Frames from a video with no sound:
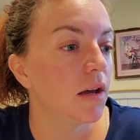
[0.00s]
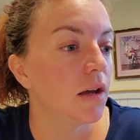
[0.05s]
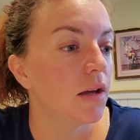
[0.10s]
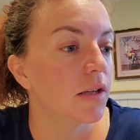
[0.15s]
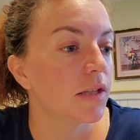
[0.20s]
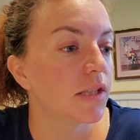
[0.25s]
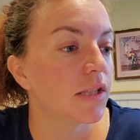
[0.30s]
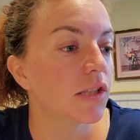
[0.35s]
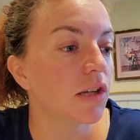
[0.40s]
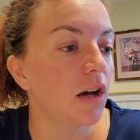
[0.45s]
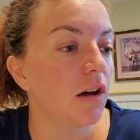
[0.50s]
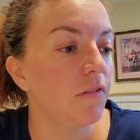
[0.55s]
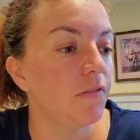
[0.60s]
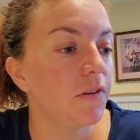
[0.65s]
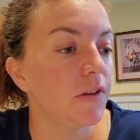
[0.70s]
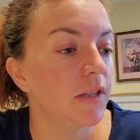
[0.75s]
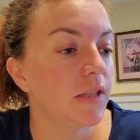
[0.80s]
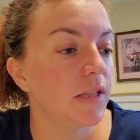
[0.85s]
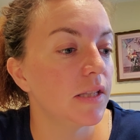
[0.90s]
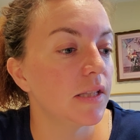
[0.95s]

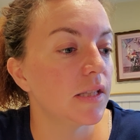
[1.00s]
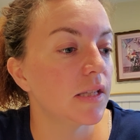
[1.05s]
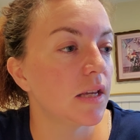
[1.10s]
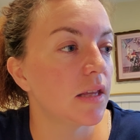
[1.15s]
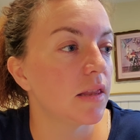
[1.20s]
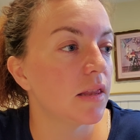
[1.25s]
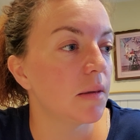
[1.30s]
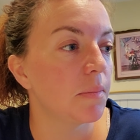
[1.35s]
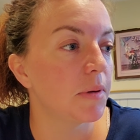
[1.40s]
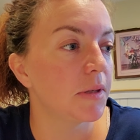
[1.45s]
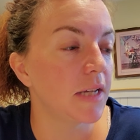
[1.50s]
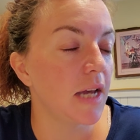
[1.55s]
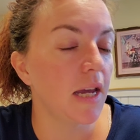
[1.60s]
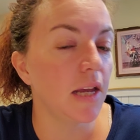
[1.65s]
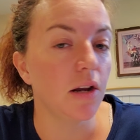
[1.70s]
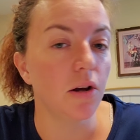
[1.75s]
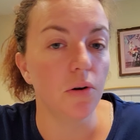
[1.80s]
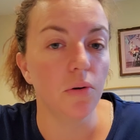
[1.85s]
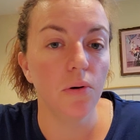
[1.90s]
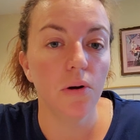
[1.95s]
softens the
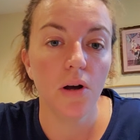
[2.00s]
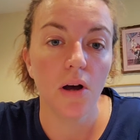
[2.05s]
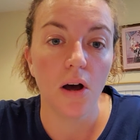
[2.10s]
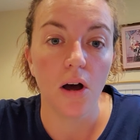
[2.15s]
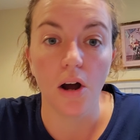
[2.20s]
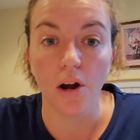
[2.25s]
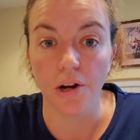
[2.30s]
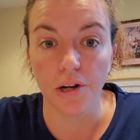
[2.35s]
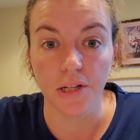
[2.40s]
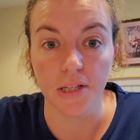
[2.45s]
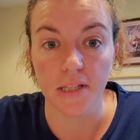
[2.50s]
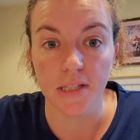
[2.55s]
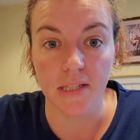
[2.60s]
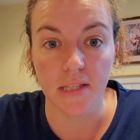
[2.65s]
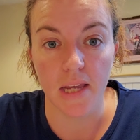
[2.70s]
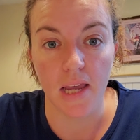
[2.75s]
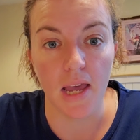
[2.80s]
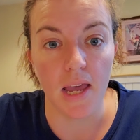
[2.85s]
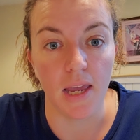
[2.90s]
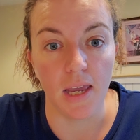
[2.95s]
potato hardens
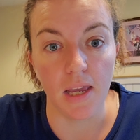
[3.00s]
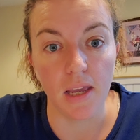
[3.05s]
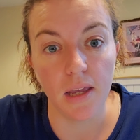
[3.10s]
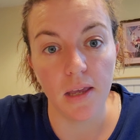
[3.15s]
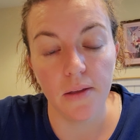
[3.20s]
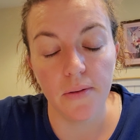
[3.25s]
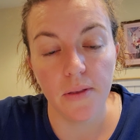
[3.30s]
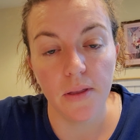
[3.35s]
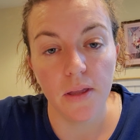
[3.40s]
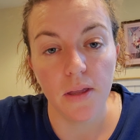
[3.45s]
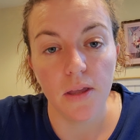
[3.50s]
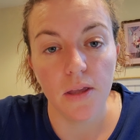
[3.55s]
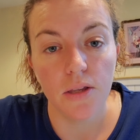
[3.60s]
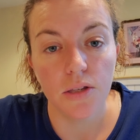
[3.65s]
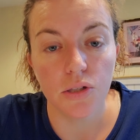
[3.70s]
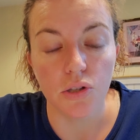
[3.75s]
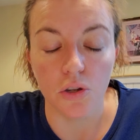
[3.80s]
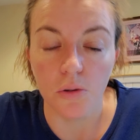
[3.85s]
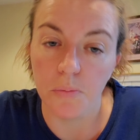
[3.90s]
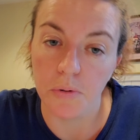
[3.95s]
the egg.
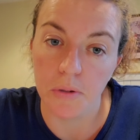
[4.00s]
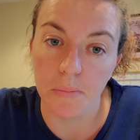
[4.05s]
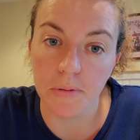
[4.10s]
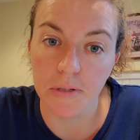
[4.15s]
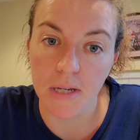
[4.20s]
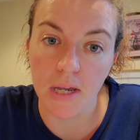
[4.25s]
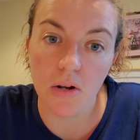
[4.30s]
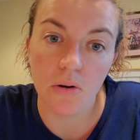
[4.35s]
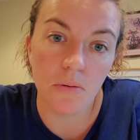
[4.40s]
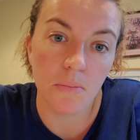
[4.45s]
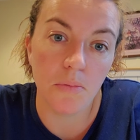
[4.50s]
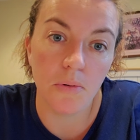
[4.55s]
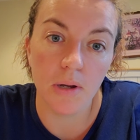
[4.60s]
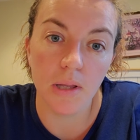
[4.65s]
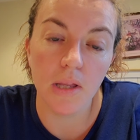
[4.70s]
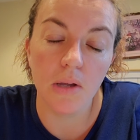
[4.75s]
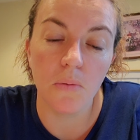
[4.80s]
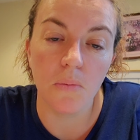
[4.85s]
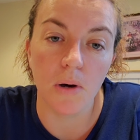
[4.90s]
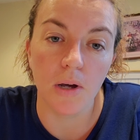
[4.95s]
So you put a potato in
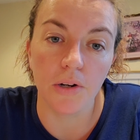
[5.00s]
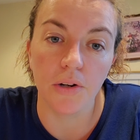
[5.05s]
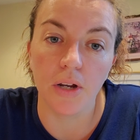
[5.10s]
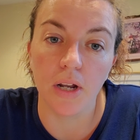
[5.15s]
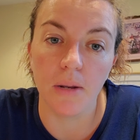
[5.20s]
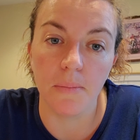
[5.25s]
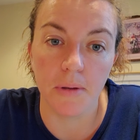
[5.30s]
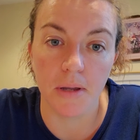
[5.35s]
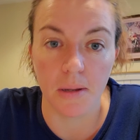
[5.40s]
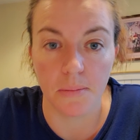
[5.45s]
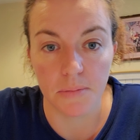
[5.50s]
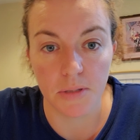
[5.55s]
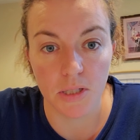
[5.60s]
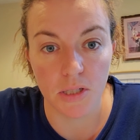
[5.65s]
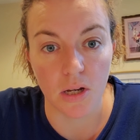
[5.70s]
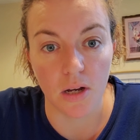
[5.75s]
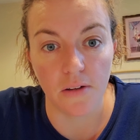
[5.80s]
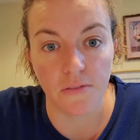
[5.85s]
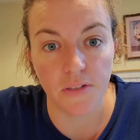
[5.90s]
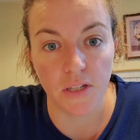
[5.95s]
boiling water and it becomes
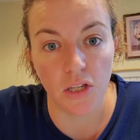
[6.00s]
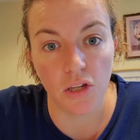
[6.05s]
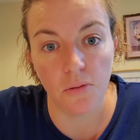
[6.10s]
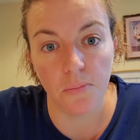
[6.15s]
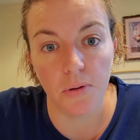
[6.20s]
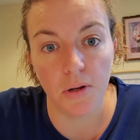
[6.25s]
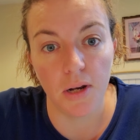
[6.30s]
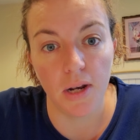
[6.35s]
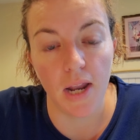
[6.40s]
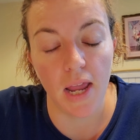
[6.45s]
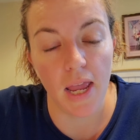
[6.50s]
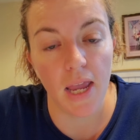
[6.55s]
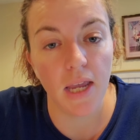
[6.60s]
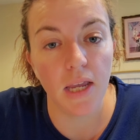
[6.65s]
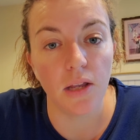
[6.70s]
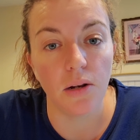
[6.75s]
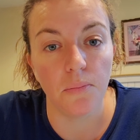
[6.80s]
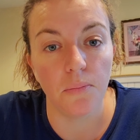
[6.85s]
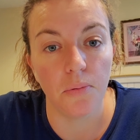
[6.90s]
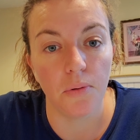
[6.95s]
soft, and you put an egg
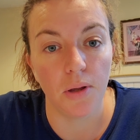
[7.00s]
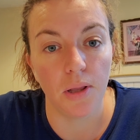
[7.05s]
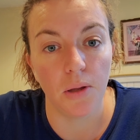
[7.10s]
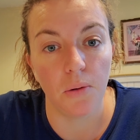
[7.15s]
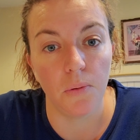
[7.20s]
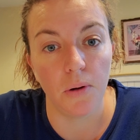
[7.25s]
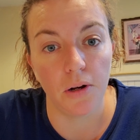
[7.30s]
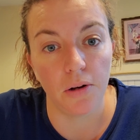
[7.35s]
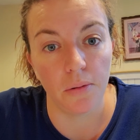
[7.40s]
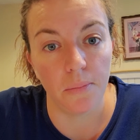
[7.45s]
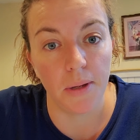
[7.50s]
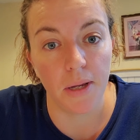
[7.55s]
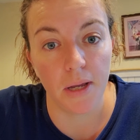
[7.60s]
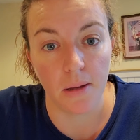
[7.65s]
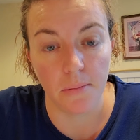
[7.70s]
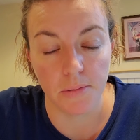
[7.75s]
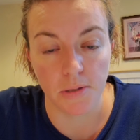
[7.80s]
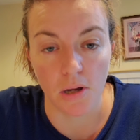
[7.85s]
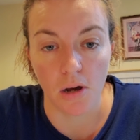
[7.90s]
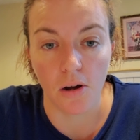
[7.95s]
in boiling water and it
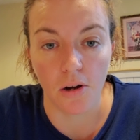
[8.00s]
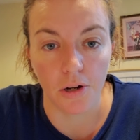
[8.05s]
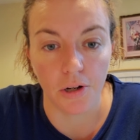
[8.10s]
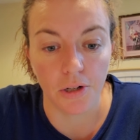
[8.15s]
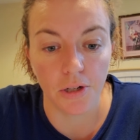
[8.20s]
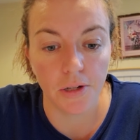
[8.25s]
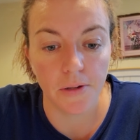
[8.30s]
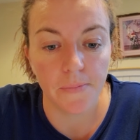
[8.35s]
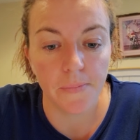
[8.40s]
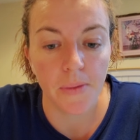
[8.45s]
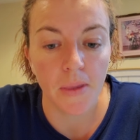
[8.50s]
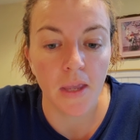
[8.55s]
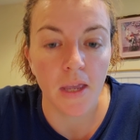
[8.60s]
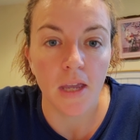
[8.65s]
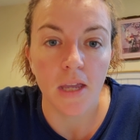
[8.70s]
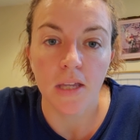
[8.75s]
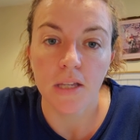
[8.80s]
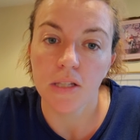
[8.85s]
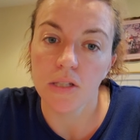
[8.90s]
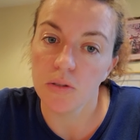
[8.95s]
becomes hard.
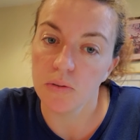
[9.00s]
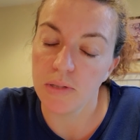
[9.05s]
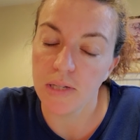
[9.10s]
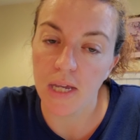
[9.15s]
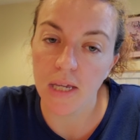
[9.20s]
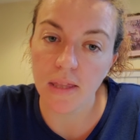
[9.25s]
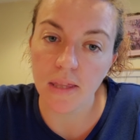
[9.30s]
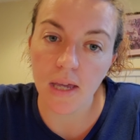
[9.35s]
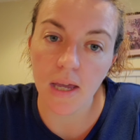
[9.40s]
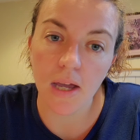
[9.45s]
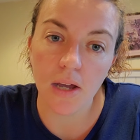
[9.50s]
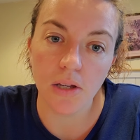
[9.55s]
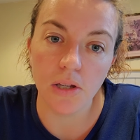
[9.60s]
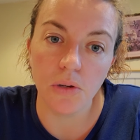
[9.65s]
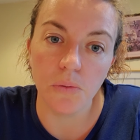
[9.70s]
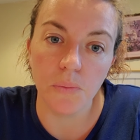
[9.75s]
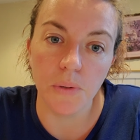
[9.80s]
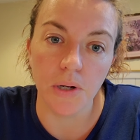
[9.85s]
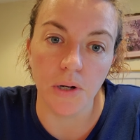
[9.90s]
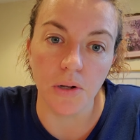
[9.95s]
So take that how
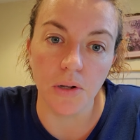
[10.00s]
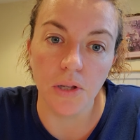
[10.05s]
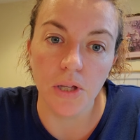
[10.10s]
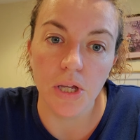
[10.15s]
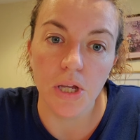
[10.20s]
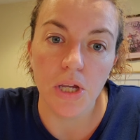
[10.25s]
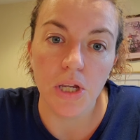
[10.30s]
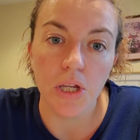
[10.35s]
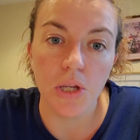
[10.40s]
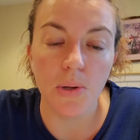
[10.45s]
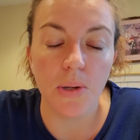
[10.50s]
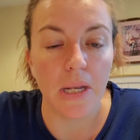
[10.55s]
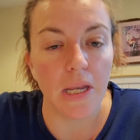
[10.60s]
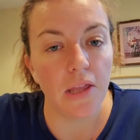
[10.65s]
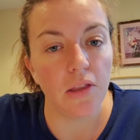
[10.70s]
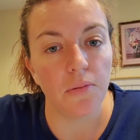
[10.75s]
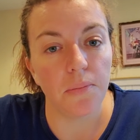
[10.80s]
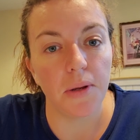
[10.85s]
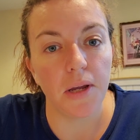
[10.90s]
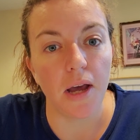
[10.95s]
you will. You can
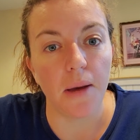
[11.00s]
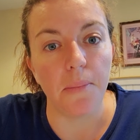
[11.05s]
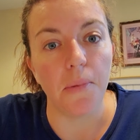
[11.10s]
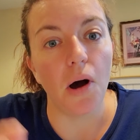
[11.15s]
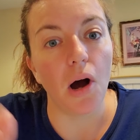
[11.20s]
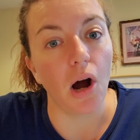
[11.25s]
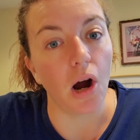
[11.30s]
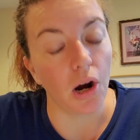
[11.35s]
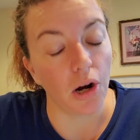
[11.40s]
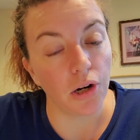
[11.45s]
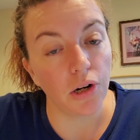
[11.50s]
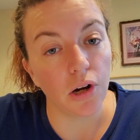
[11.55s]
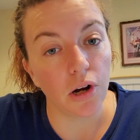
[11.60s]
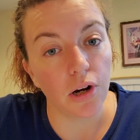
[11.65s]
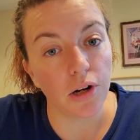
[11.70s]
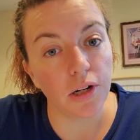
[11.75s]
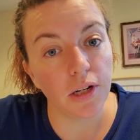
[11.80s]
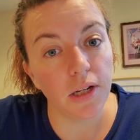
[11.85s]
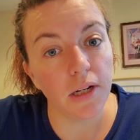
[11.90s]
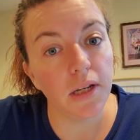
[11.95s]
either become
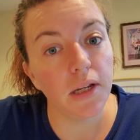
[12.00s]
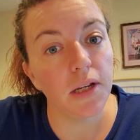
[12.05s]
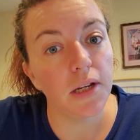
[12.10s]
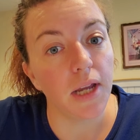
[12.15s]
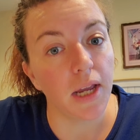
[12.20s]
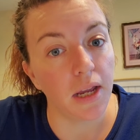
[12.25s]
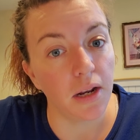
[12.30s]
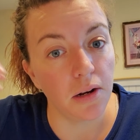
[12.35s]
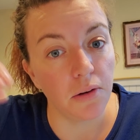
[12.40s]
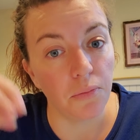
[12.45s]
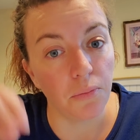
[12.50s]
hard-hearted in